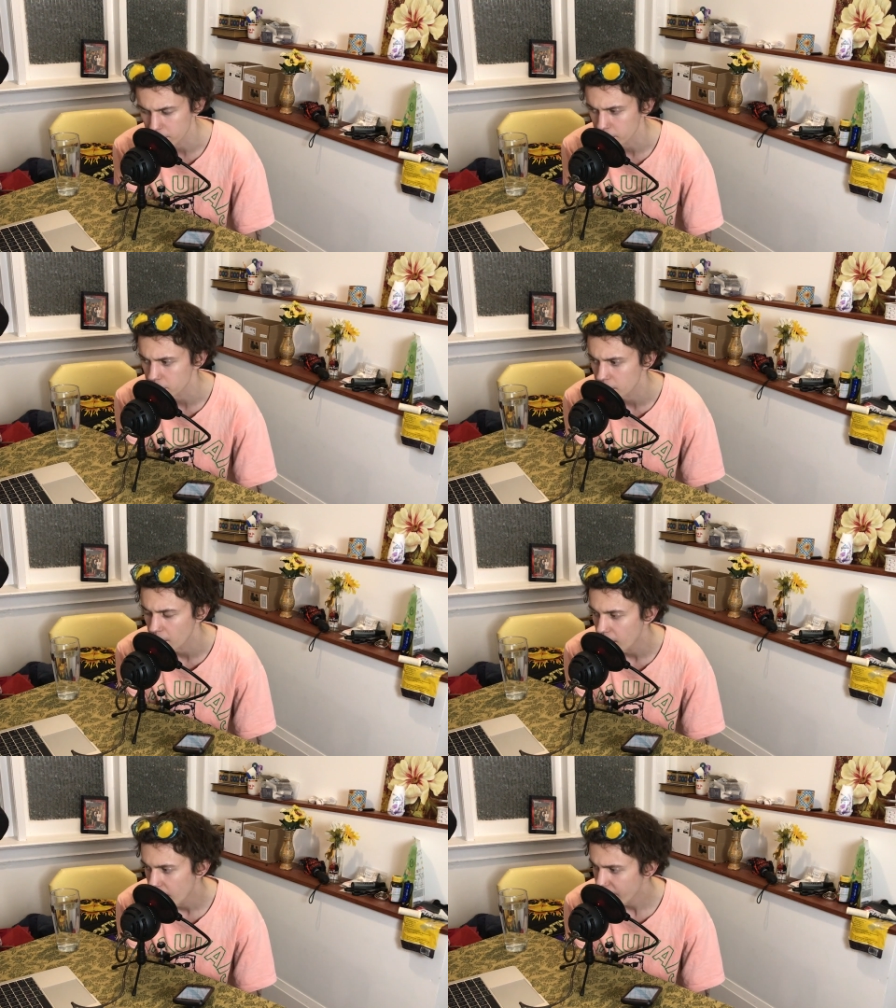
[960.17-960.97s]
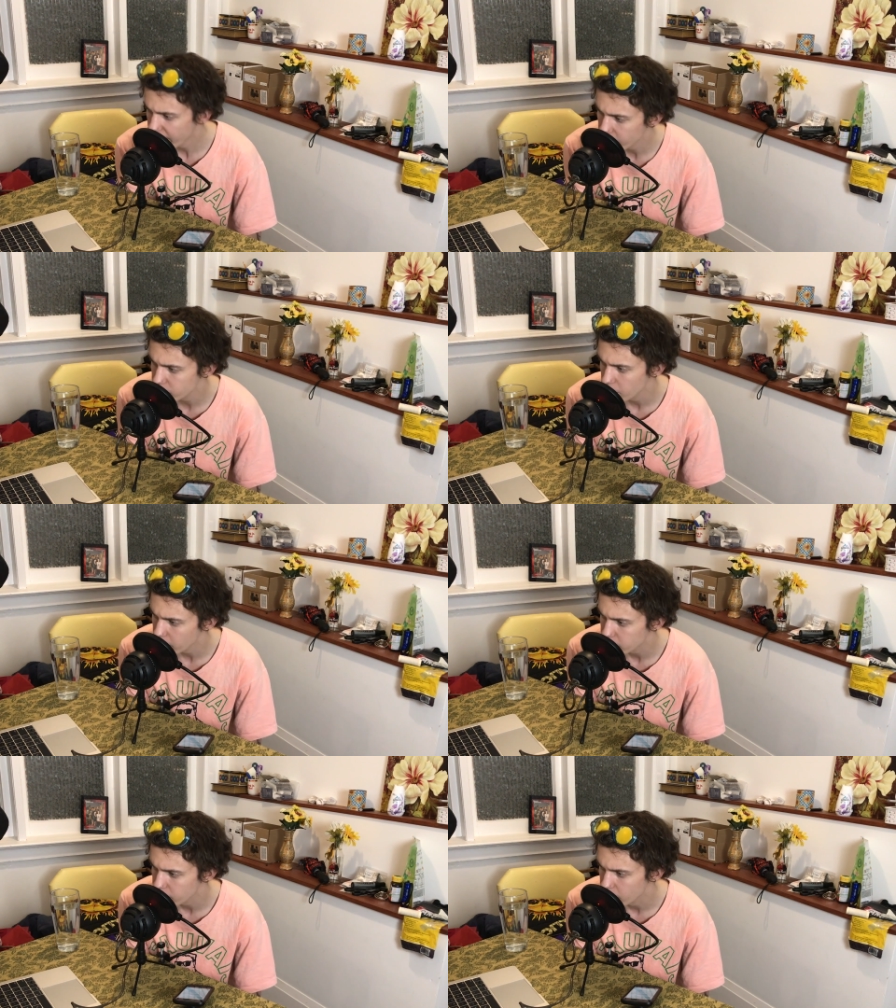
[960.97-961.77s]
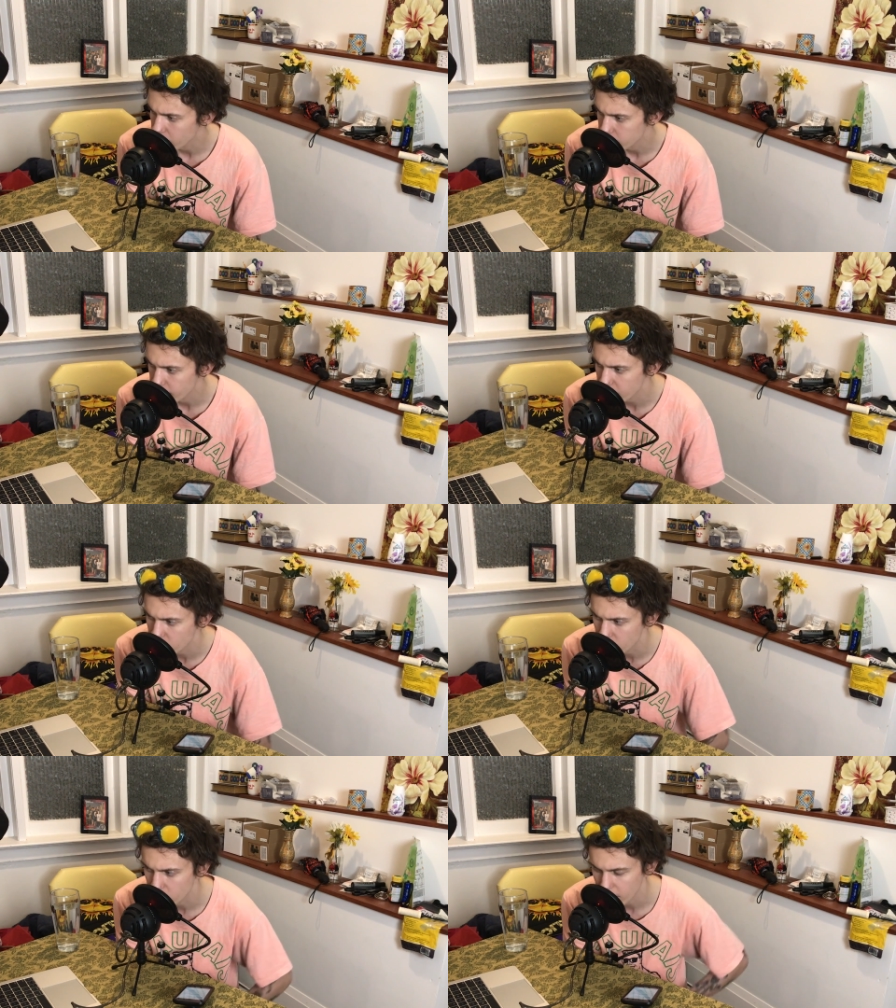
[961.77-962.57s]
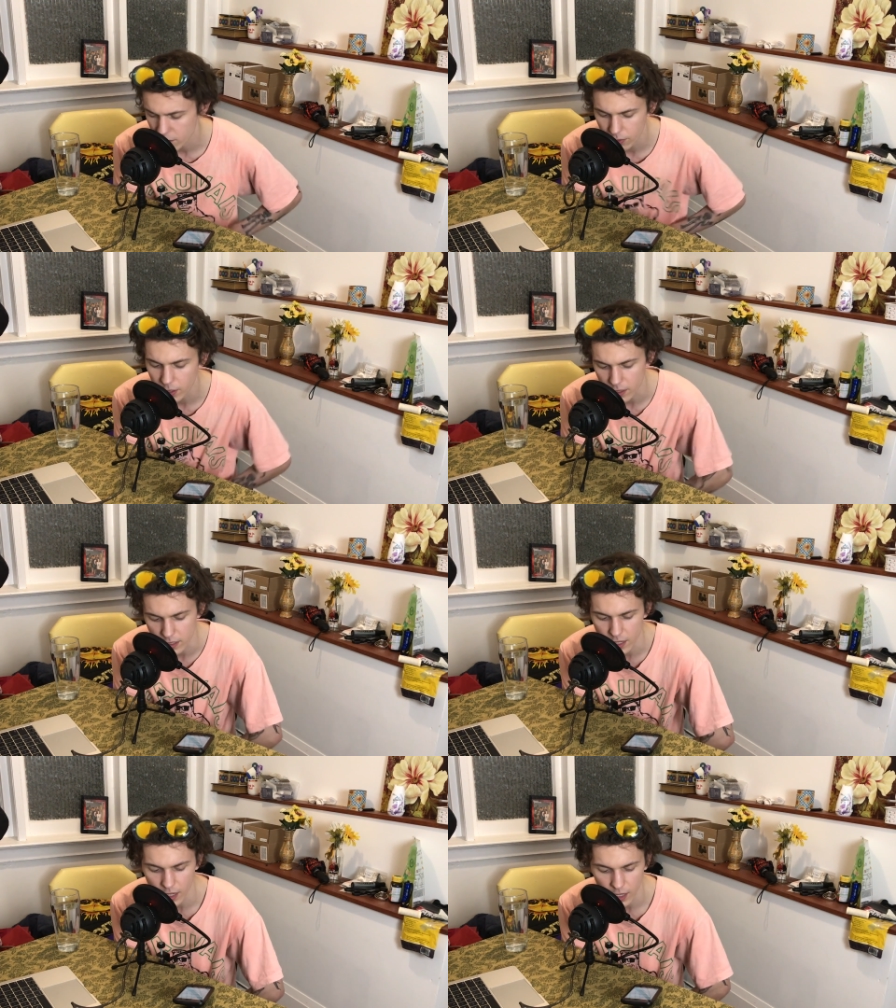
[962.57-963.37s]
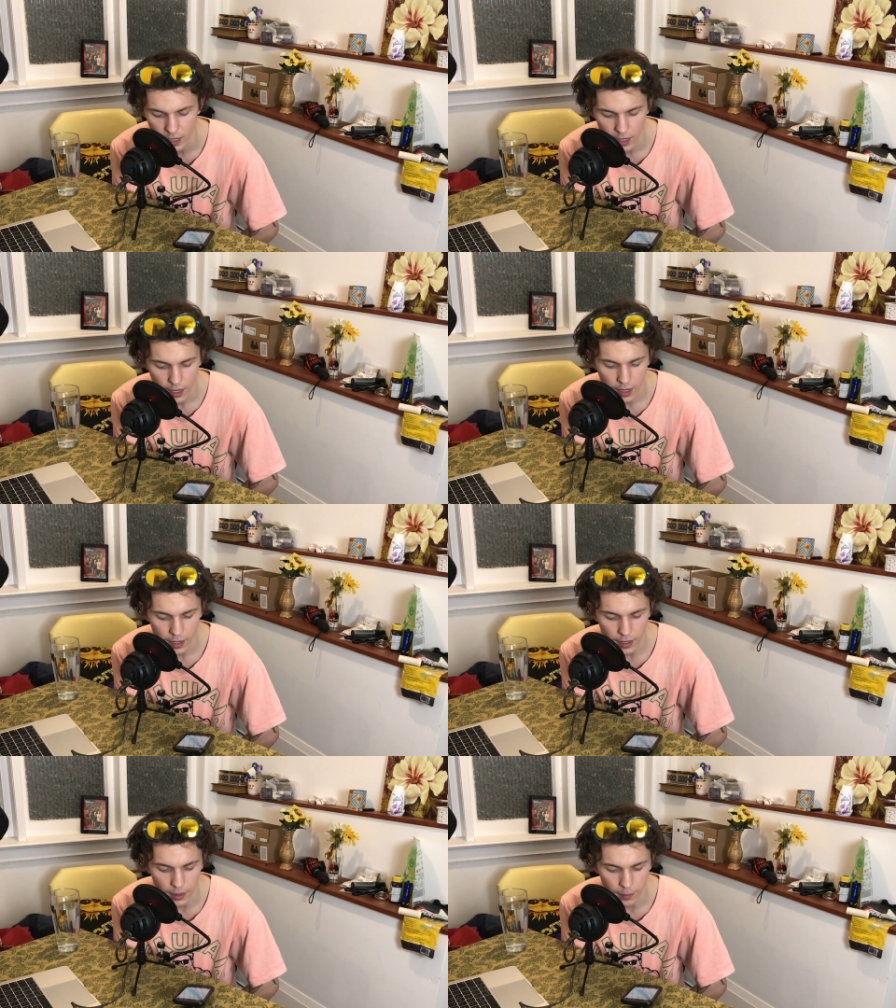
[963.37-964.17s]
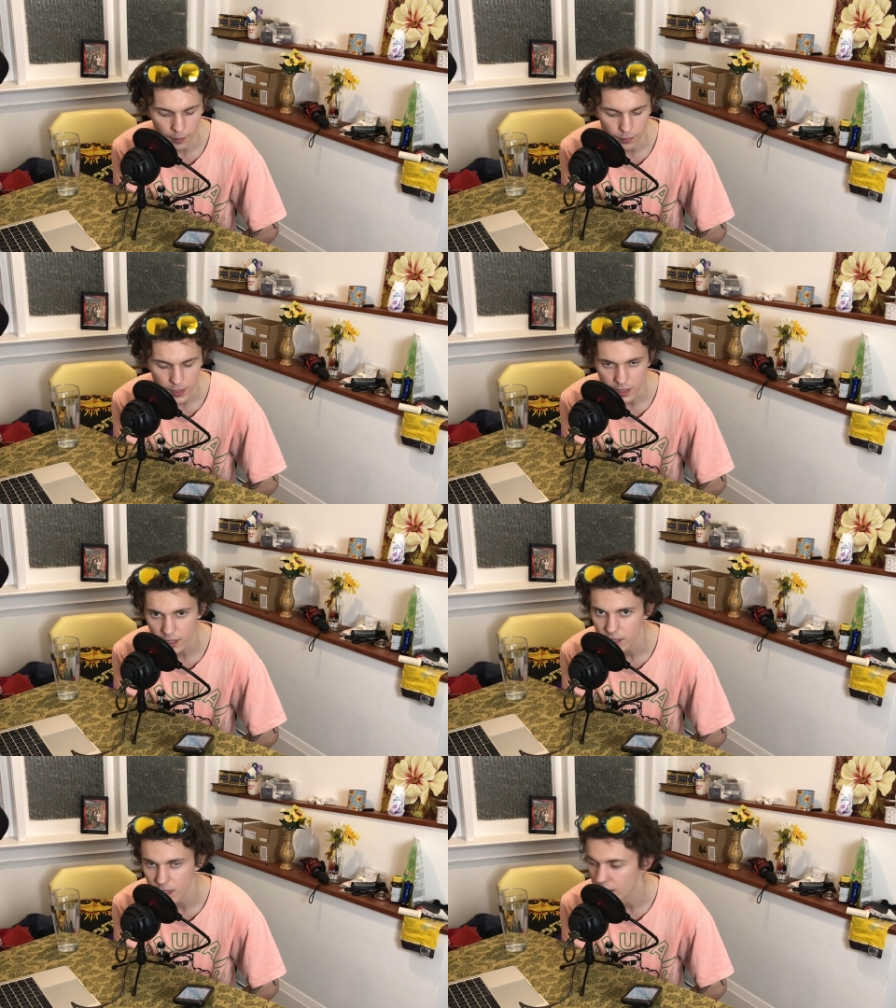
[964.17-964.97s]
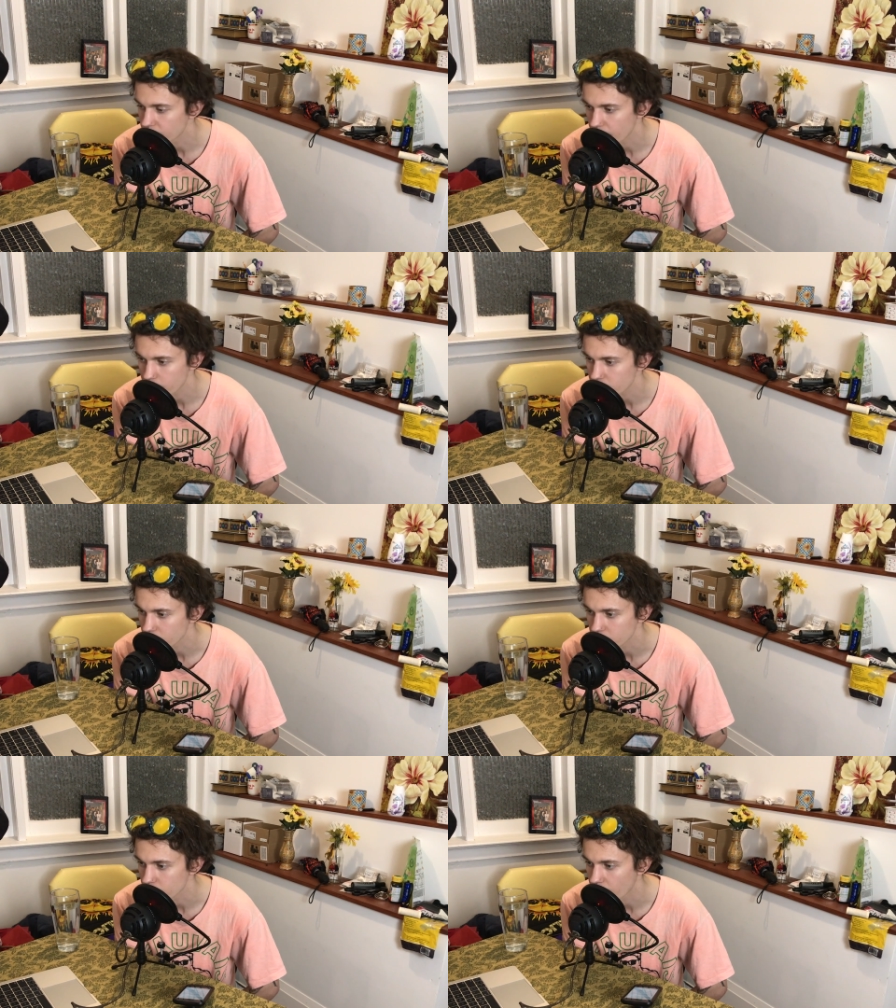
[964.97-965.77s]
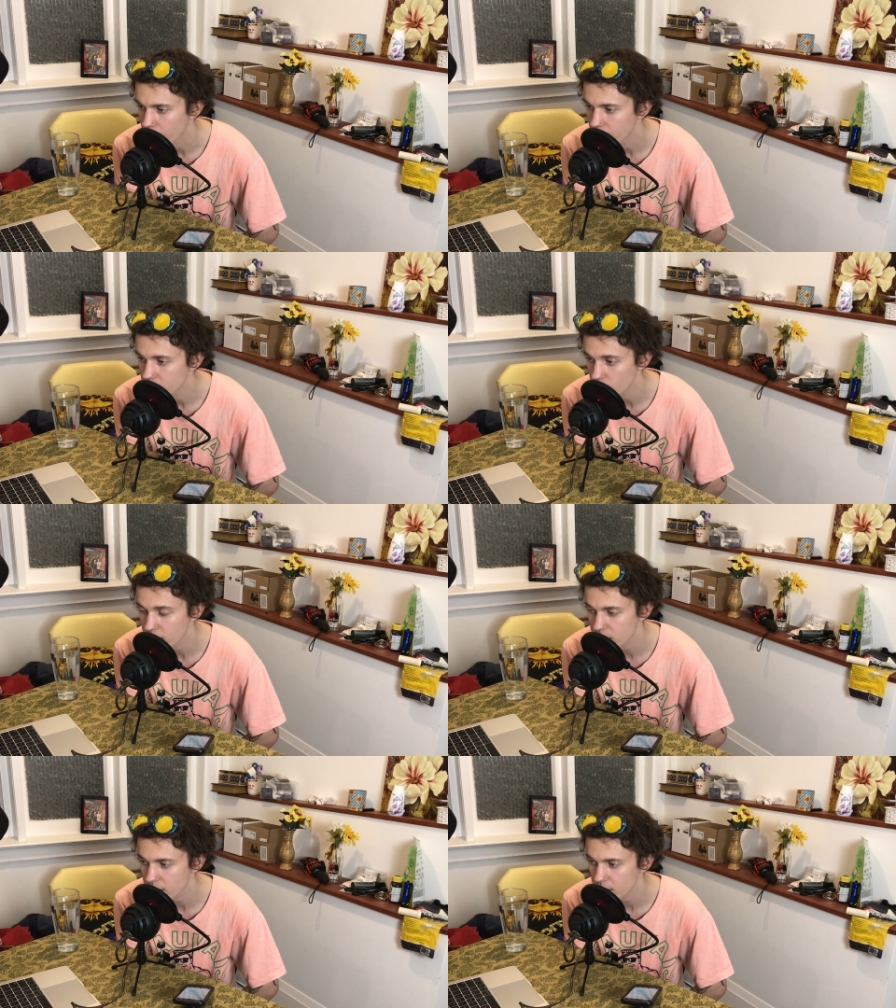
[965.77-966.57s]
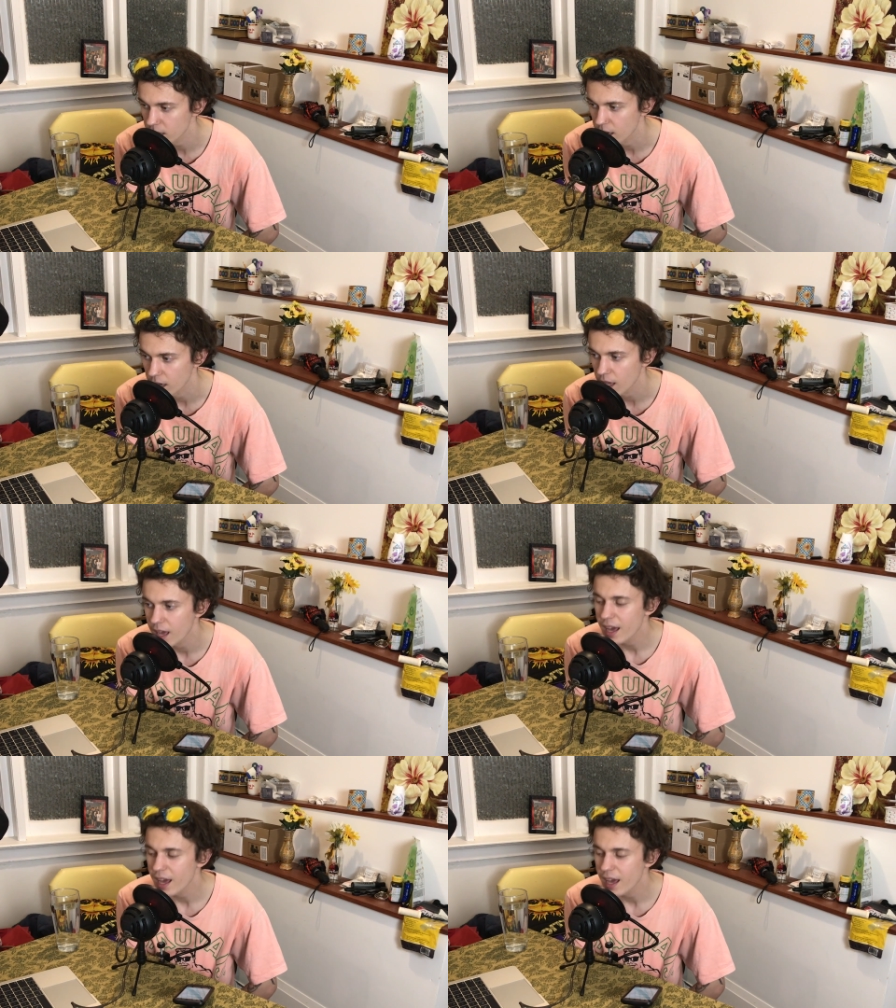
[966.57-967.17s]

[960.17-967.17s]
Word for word: too. So thank you so much for those messages. You guys are fucking sick. Um, sixteen episodes. Wow. Sweet sixteen.